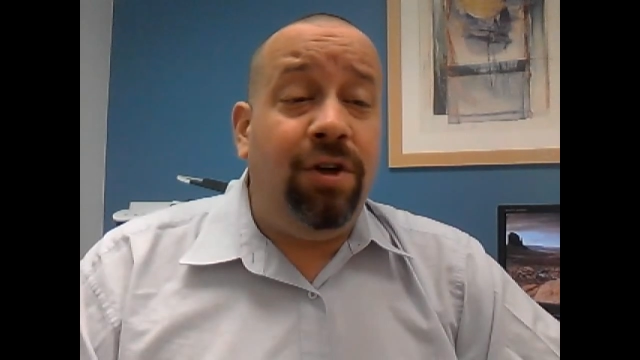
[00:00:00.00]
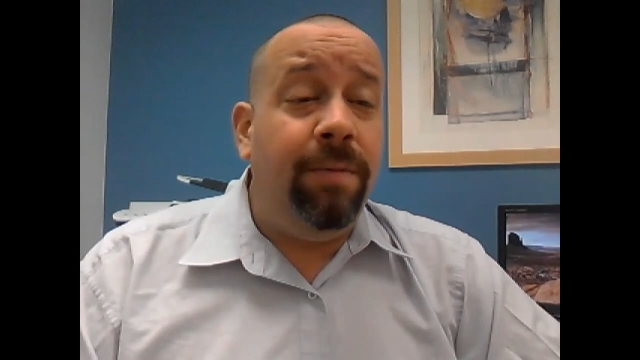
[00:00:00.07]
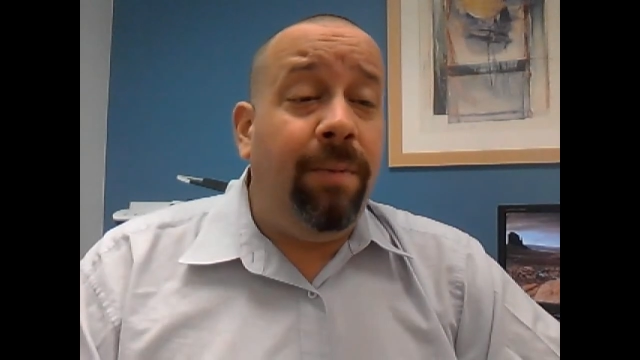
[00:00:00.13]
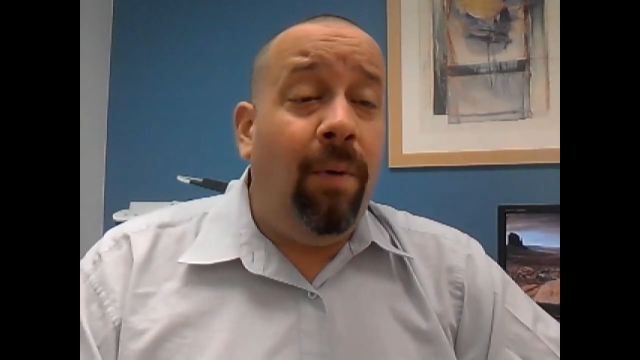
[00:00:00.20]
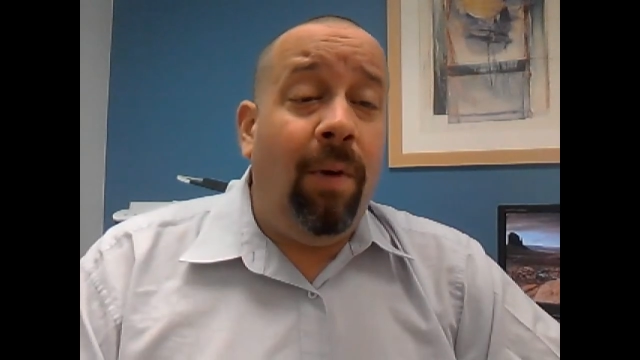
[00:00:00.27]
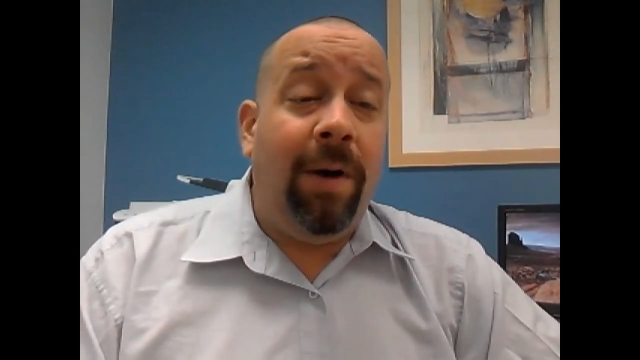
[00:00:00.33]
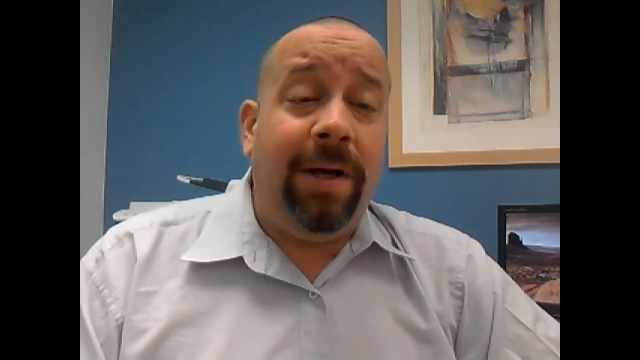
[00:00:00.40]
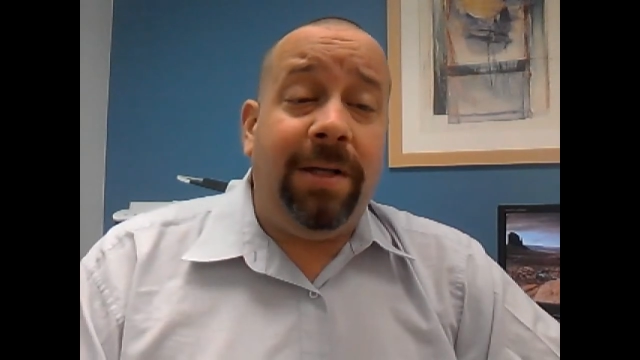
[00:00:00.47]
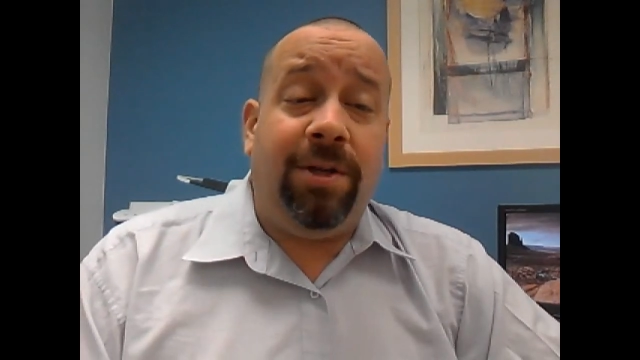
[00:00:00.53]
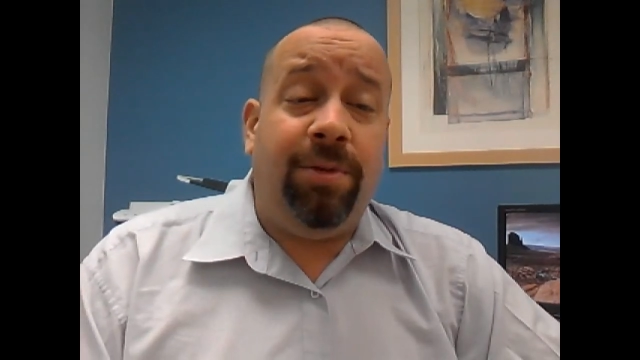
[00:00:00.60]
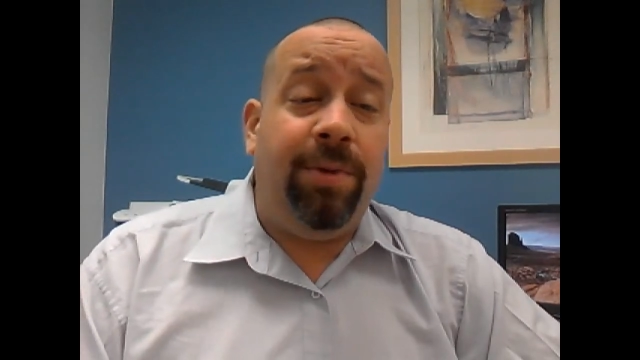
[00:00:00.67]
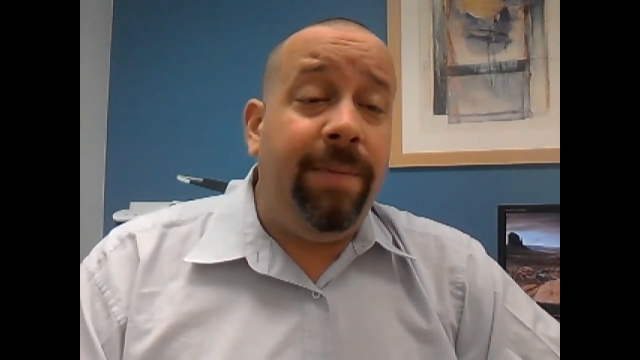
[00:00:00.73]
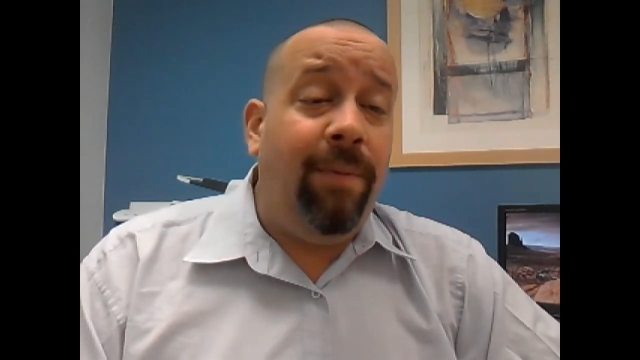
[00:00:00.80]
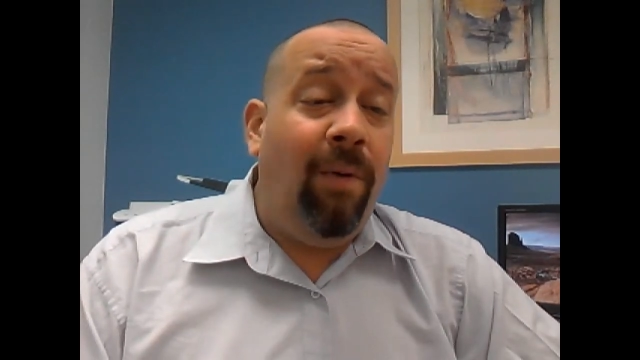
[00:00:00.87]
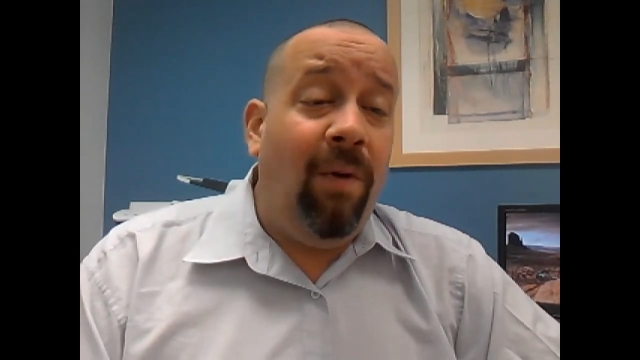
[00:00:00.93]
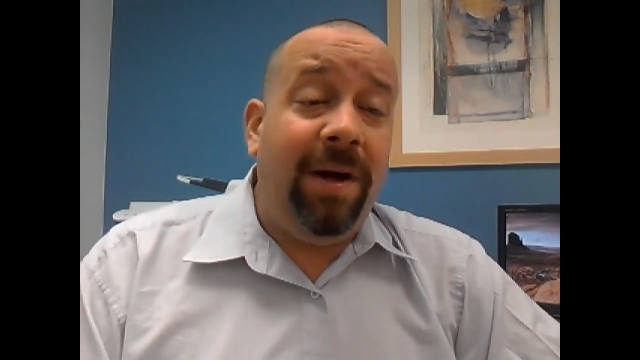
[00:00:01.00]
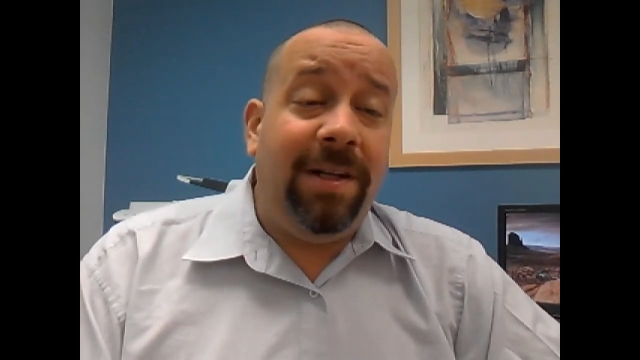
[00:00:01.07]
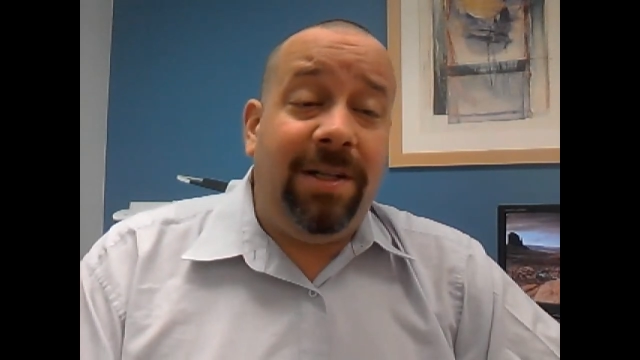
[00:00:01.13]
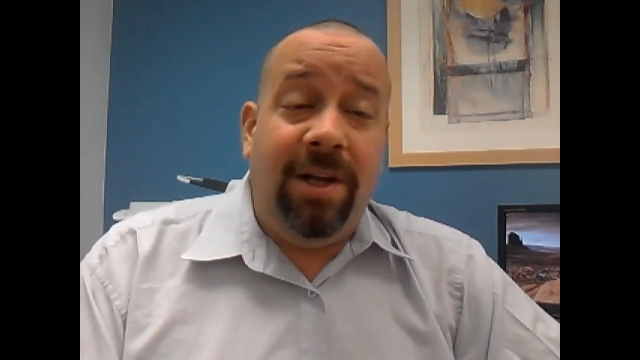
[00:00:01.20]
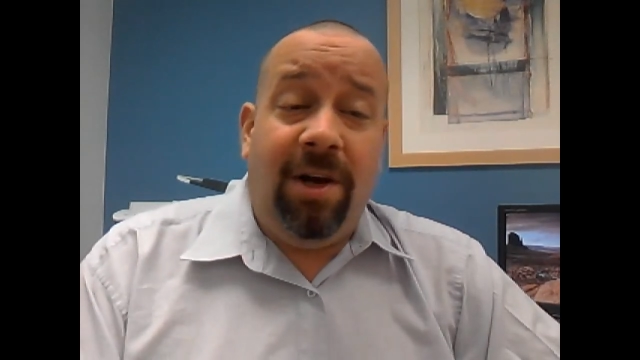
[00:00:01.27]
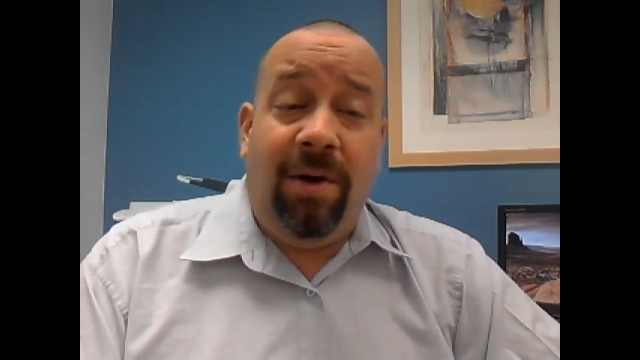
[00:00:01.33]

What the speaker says: 2 points, 3 points.